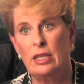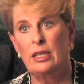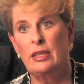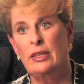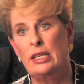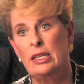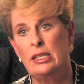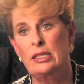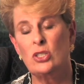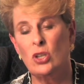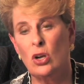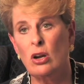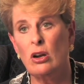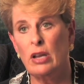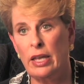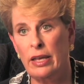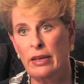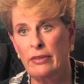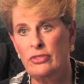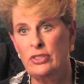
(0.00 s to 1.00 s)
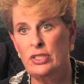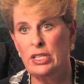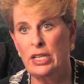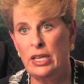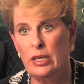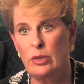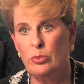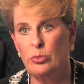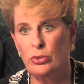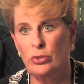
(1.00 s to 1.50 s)
These are
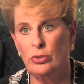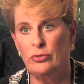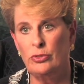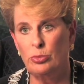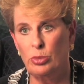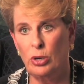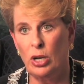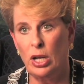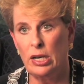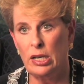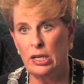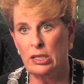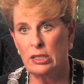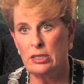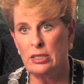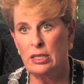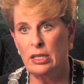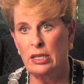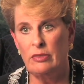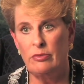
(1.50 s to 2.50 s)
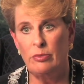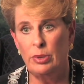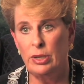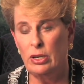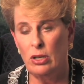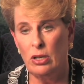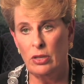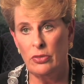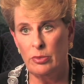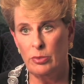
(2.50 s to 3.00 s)
FDA approved products that have been
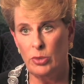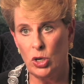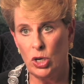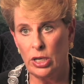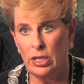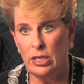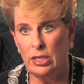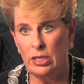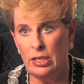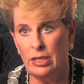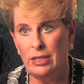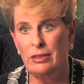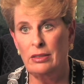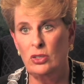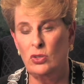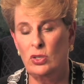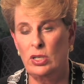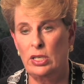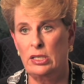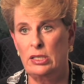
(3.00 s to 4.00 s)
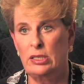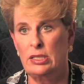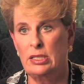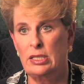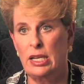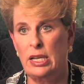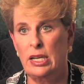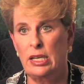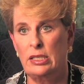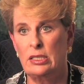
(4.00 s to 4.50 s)
on the market in the United
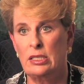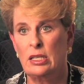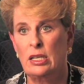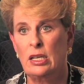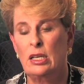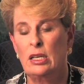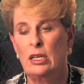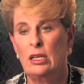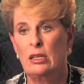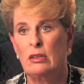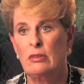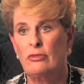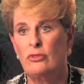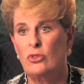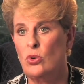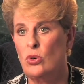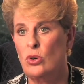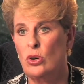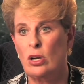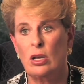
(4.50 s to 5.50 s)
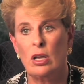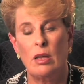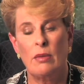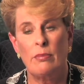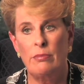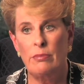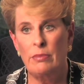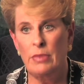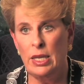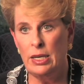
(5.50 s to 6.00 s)
States for
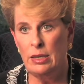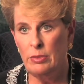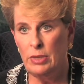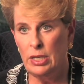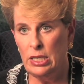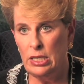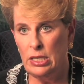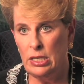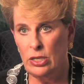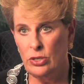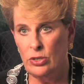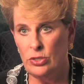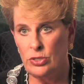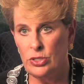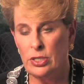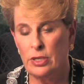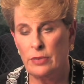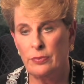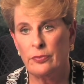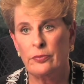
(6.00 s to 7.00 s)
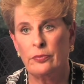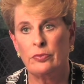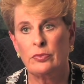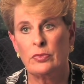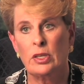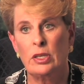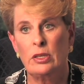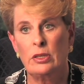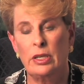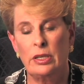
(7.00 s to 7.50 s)
many, many years.
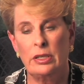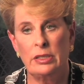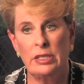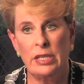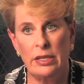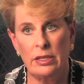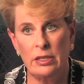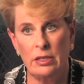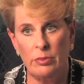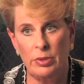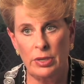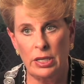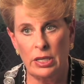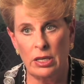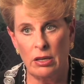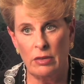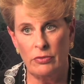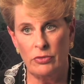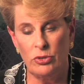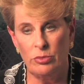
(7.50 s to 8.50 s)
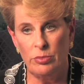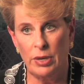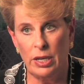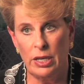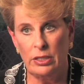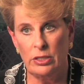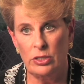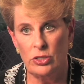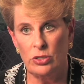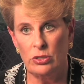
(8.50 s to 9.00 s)
They tend to be covered by
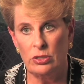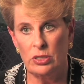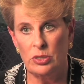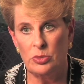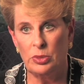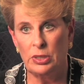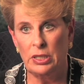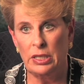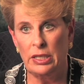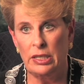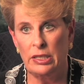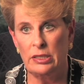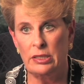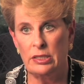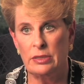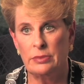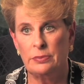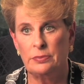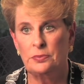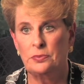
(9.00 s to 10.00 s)
insurance plans.